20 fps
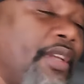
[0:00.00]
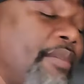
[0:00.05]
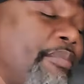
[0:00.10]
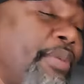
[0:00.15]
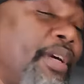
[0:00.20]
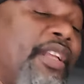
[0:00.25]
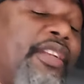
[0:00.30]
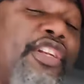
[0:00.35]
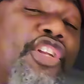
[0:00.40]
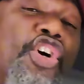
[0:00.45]

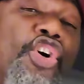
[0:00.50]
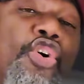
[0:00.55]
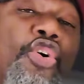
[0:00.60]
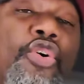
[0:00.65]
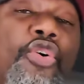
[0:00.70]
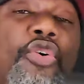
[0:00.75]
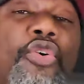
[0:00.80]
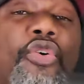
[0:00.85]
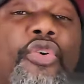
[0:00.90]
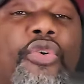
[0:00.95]
But
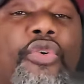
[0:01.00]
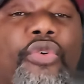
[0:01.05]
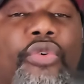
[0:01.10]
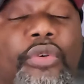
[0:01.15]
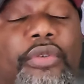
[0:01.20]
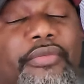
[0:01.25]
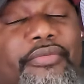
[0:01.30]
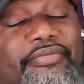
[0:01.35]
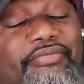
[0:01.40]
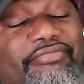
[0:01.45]

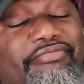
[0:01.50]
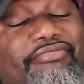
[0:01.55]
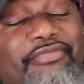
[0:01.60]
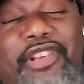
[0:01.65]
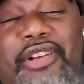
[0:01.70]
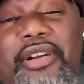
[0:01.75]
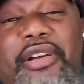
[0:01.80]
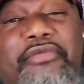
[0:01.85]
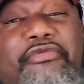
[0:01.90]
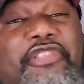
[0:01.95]
no,
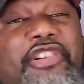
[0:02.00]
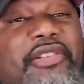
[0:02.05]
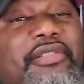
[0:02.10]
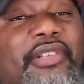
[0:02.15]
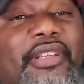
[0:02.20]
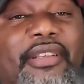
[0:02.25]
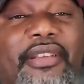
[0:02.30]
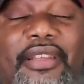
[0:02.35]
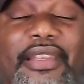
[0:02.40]
Kalen